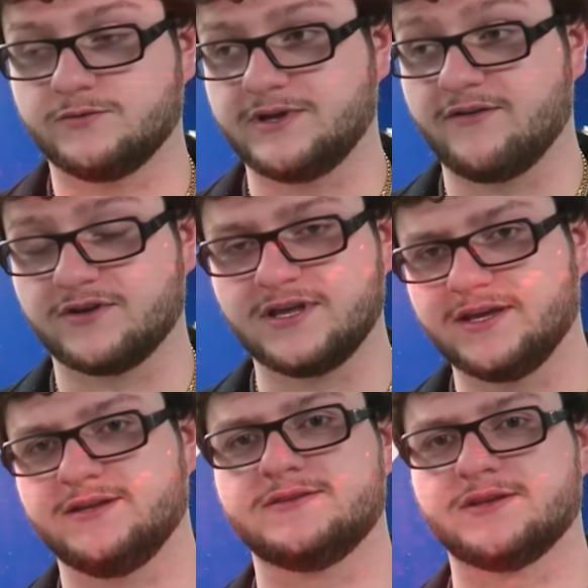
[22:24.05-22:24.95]
we have a
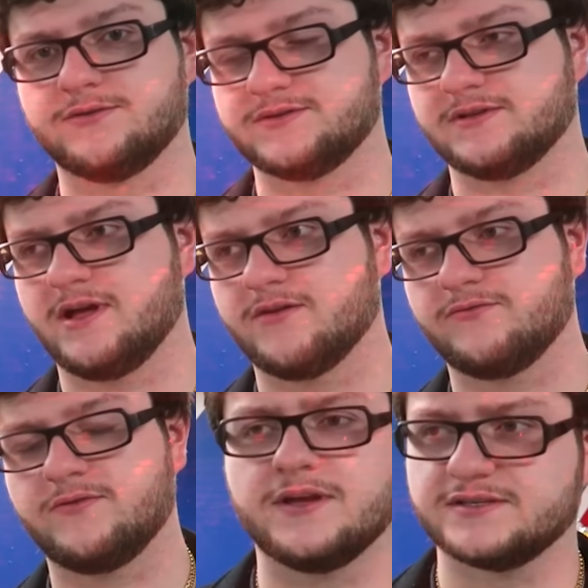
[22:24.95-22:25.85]
kid, so there's a lot of
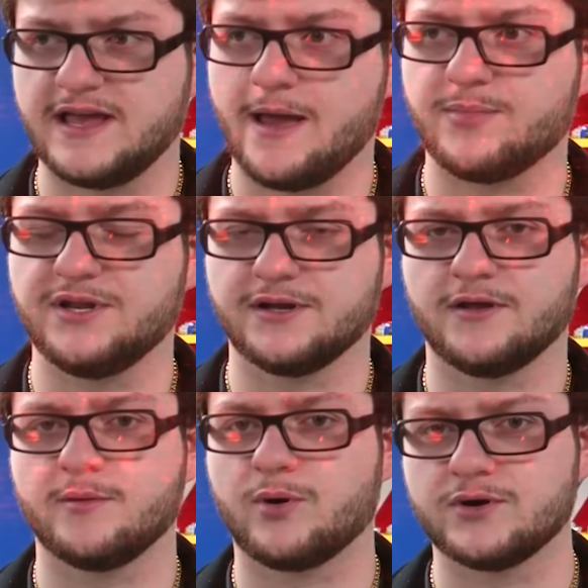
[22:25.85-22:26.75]
things happening
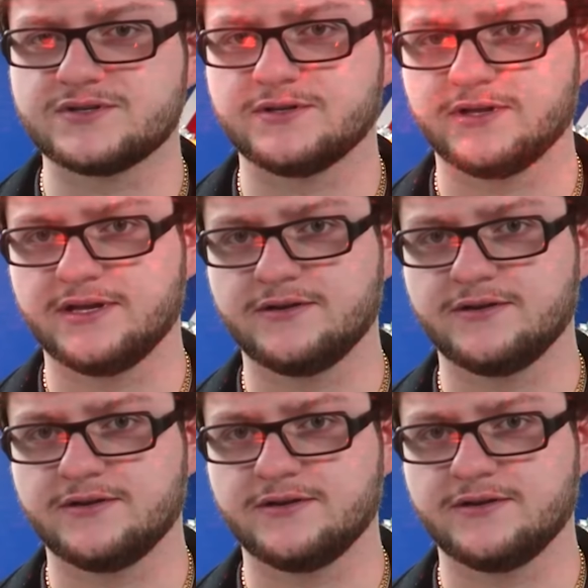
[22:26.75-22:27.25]
on the personal